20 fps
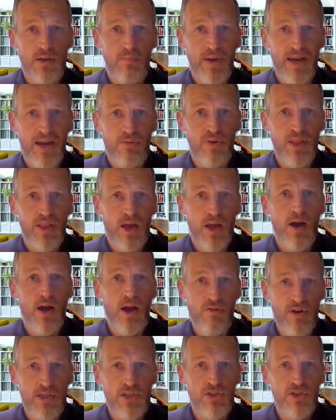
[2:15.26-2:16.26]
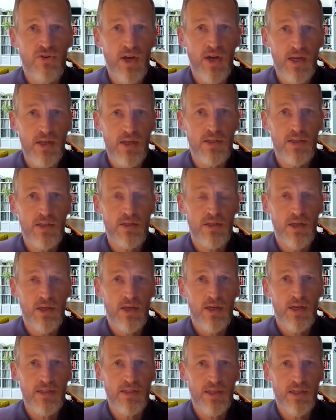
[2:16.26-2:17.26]
back with the high risk trades,
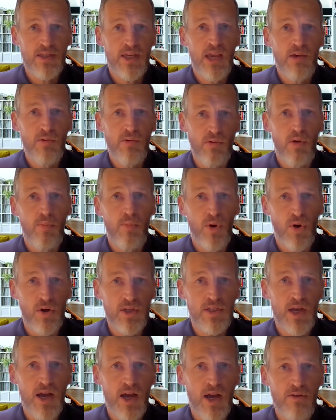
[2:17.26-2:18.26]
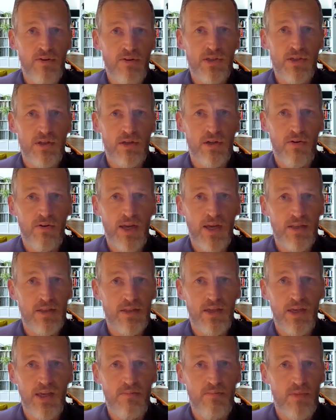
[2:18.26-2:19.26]
as I say, we were born as a high risk underwriting
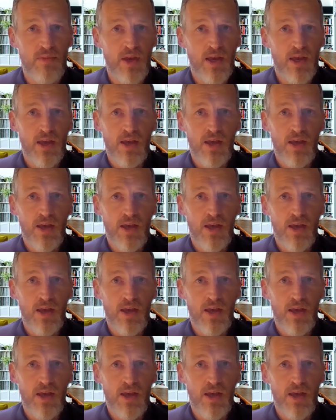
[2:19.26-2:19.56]
team.